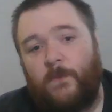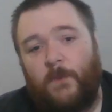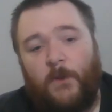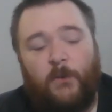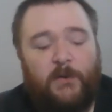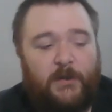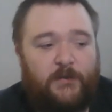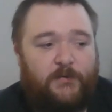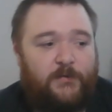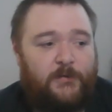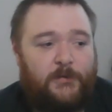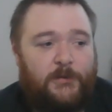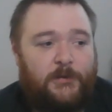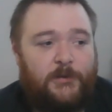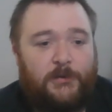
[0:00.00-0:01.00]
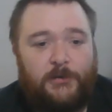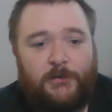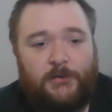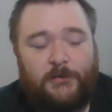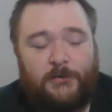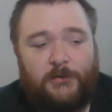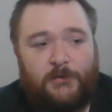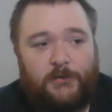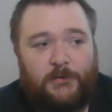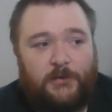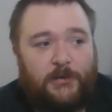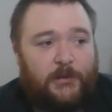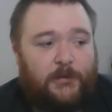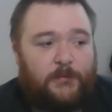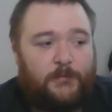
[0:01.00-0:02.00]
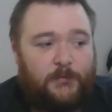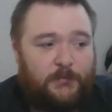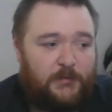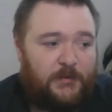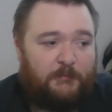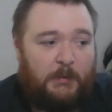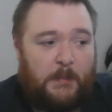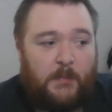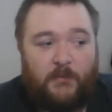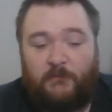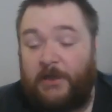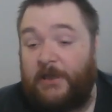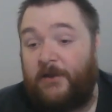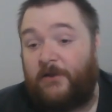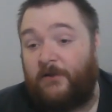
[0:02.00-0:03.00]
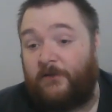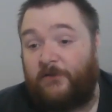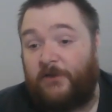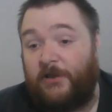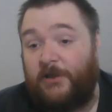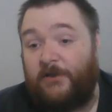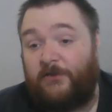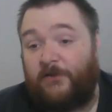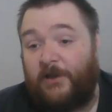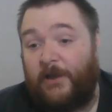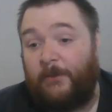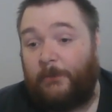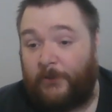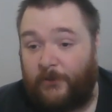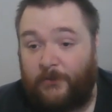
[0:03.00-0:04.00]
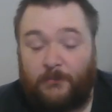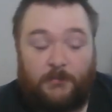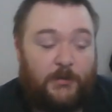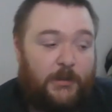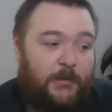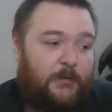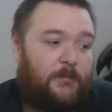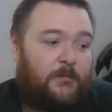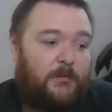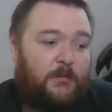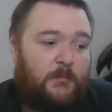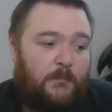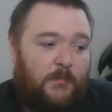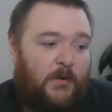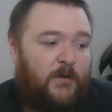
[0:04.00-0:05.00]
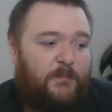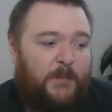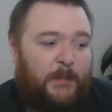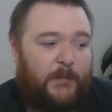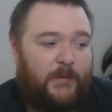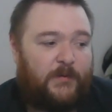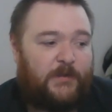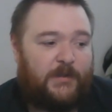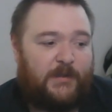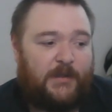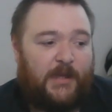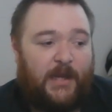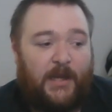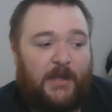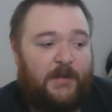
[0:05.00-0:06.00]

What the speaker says: Which, you know, if people read or see it's there, but you know, most people didn't care.